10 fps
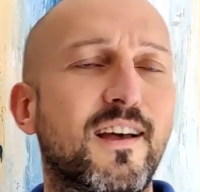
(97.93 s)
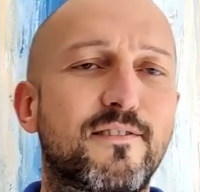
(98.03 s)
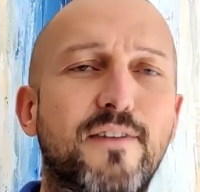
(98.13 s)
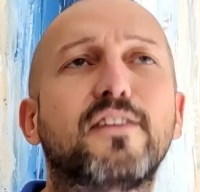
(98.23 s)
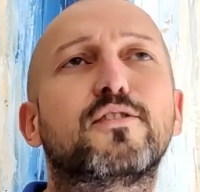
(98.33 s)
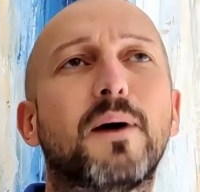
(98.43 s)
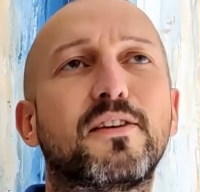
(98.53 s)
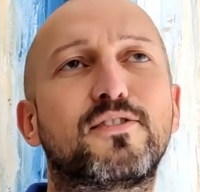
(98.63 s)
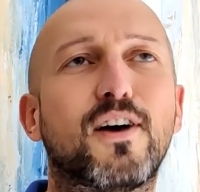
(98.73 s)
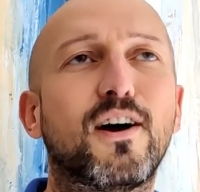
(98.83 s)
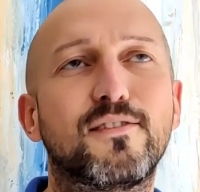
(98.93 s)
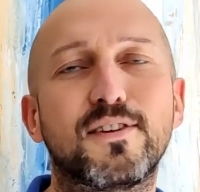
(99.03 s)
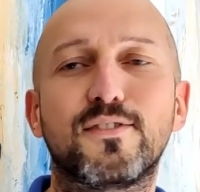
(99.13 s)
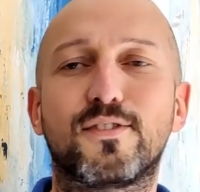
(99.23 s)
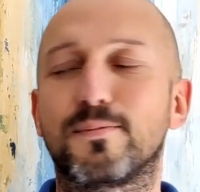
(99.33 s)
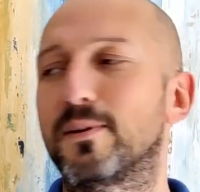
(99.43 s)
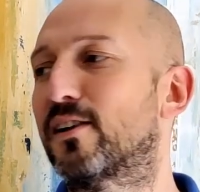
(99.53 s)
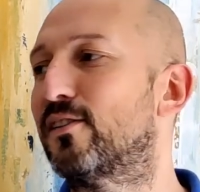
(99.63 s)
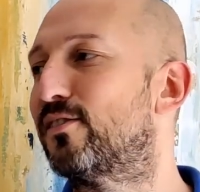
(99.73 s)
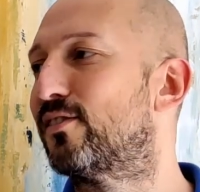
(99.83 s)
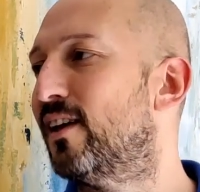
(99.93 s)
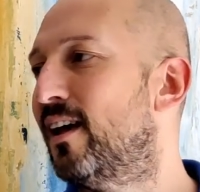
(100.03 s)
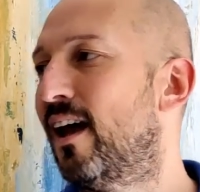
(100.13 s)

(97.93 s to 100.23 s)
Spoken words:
fetch my servants because